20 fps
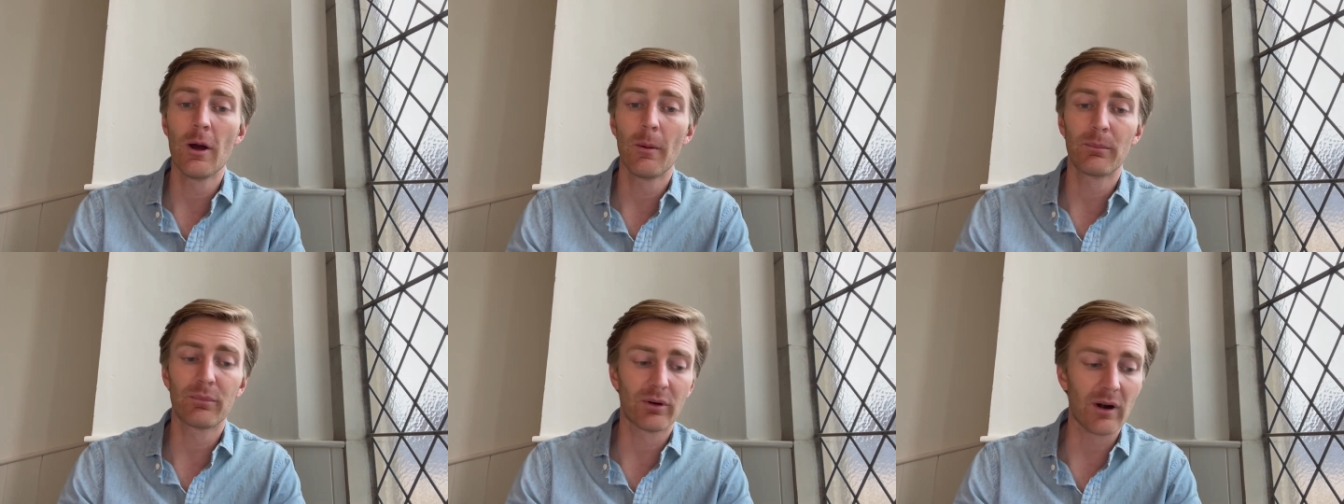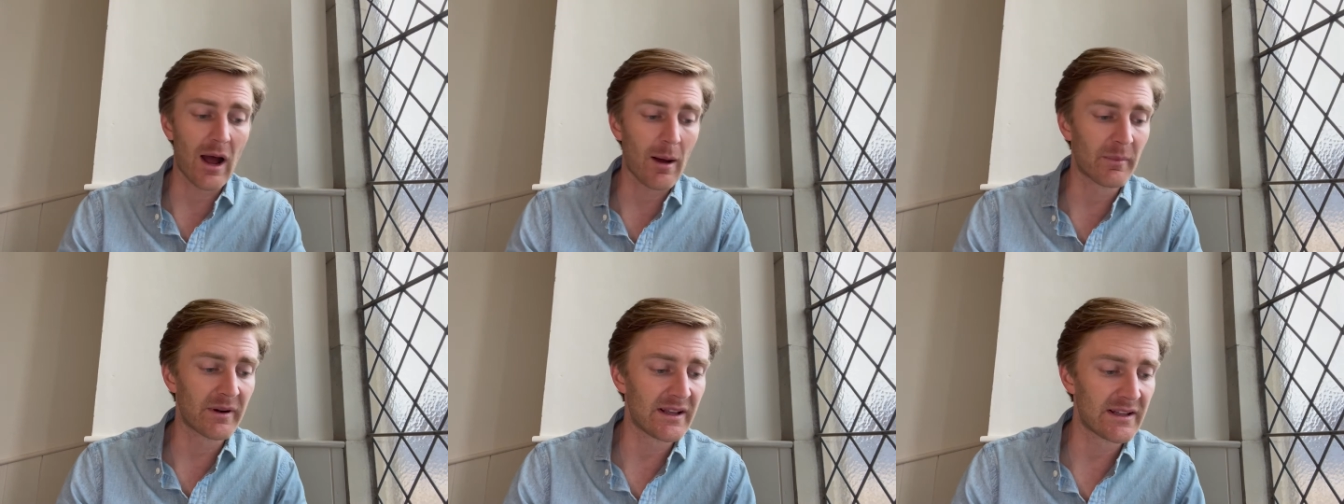
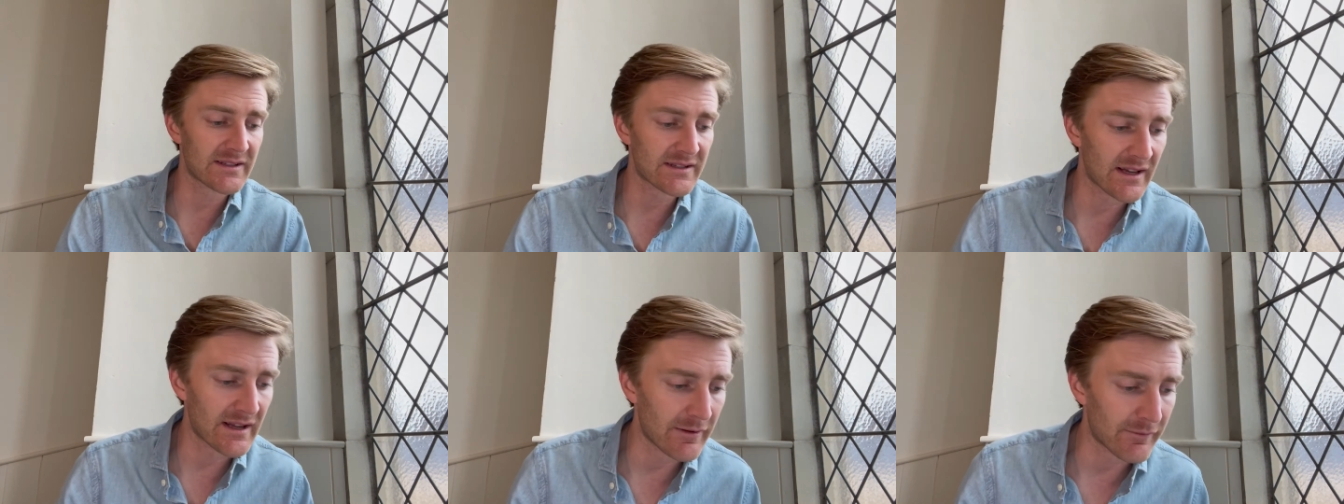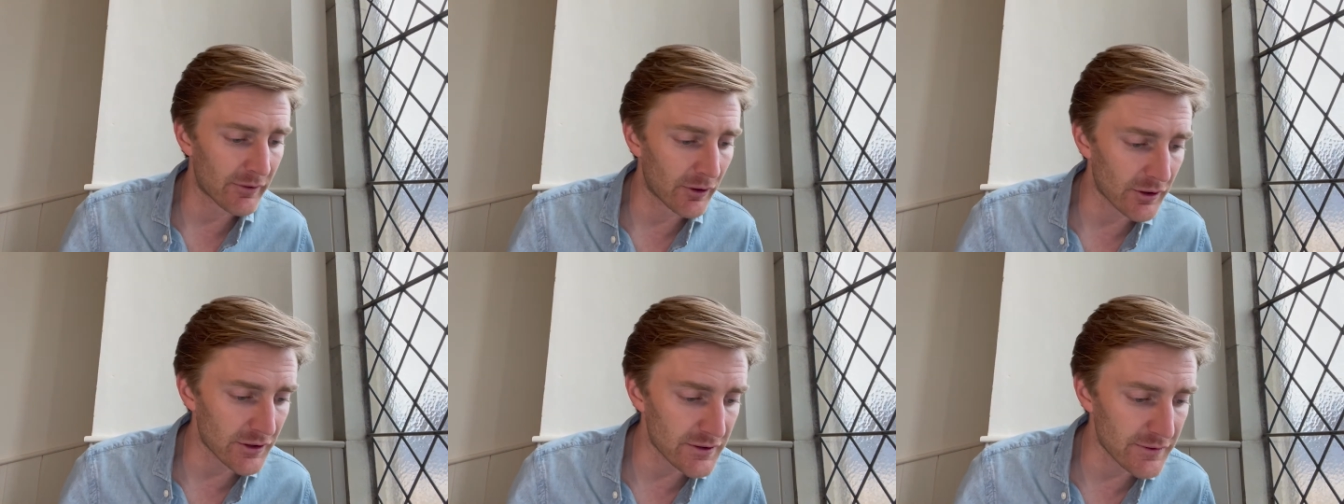prominence in
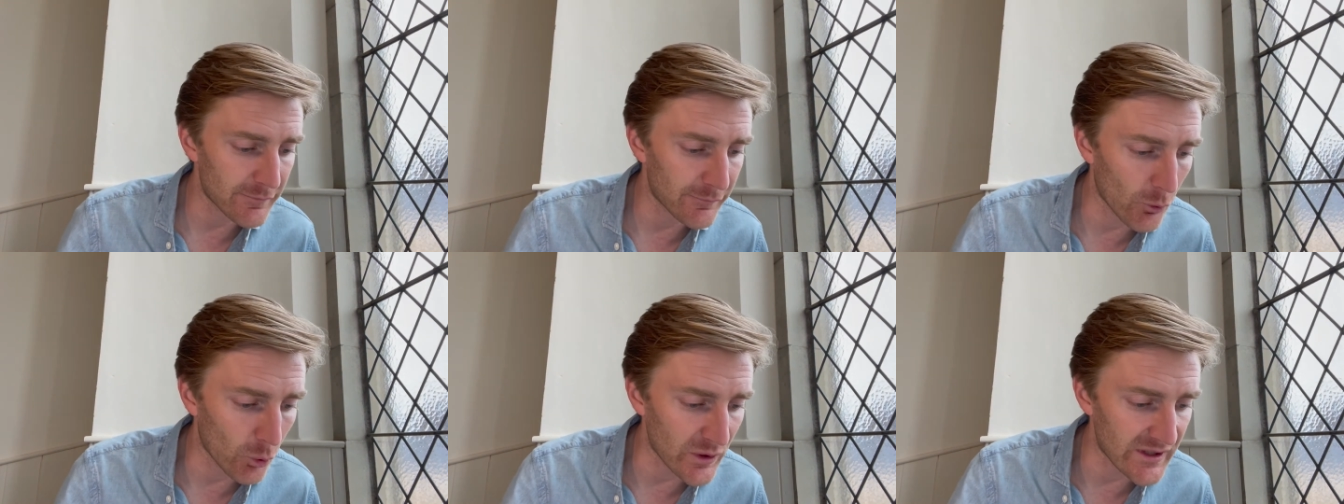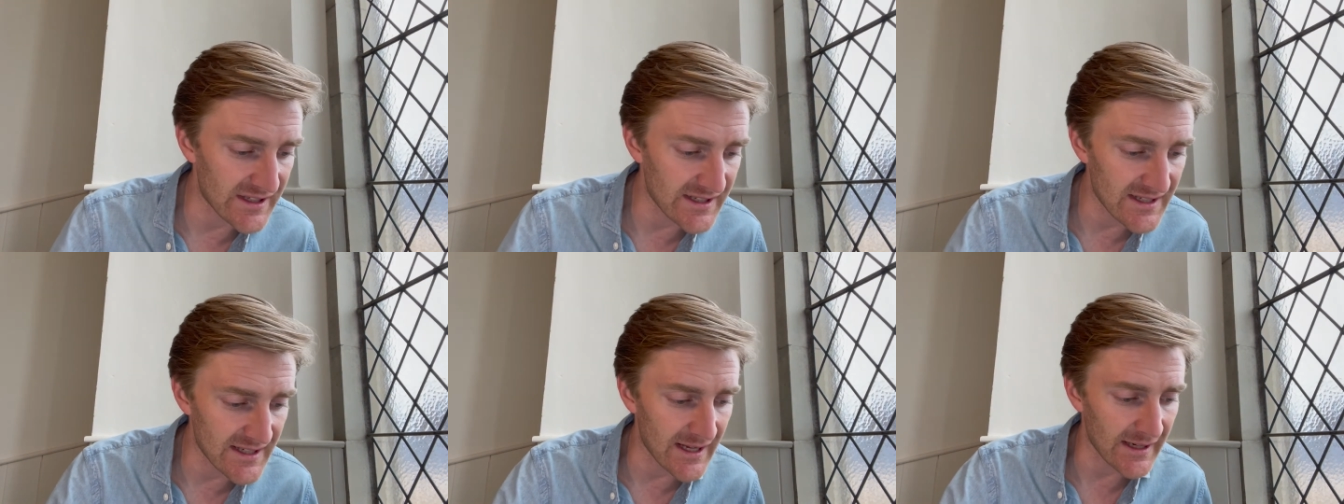verse
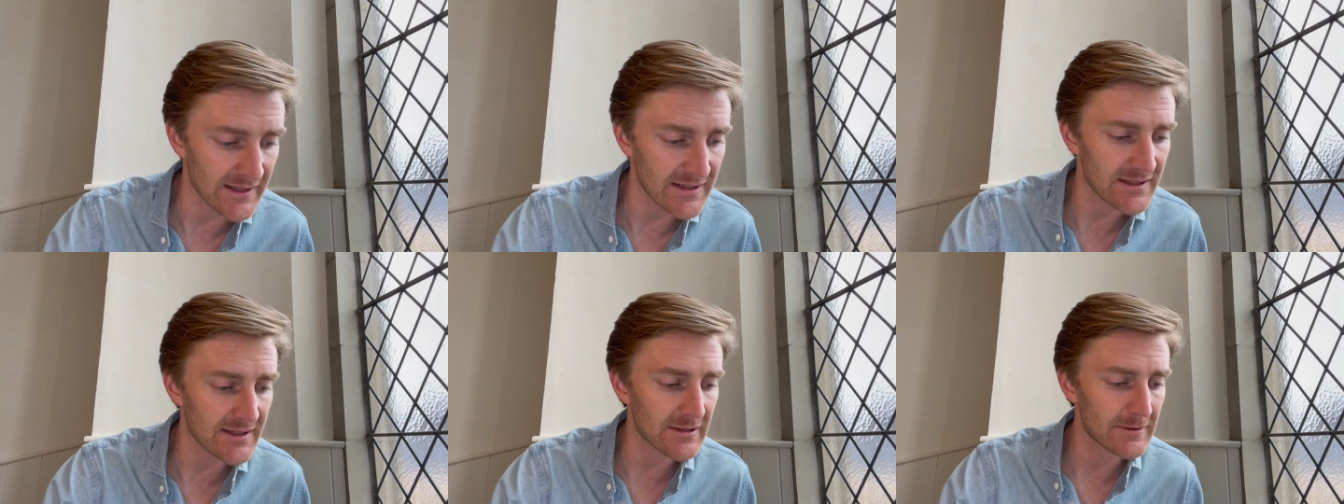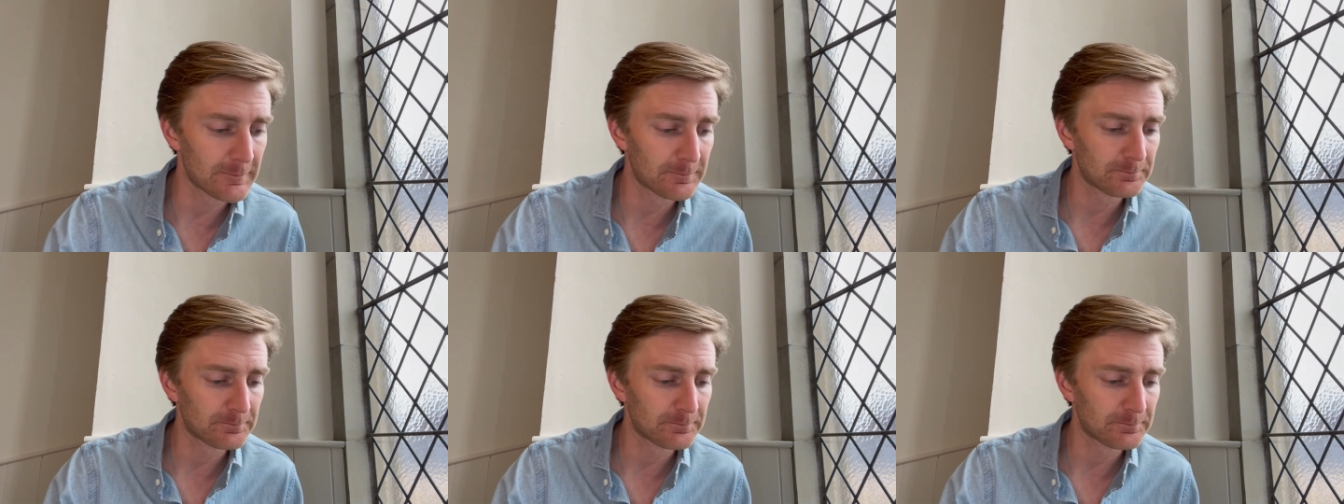46.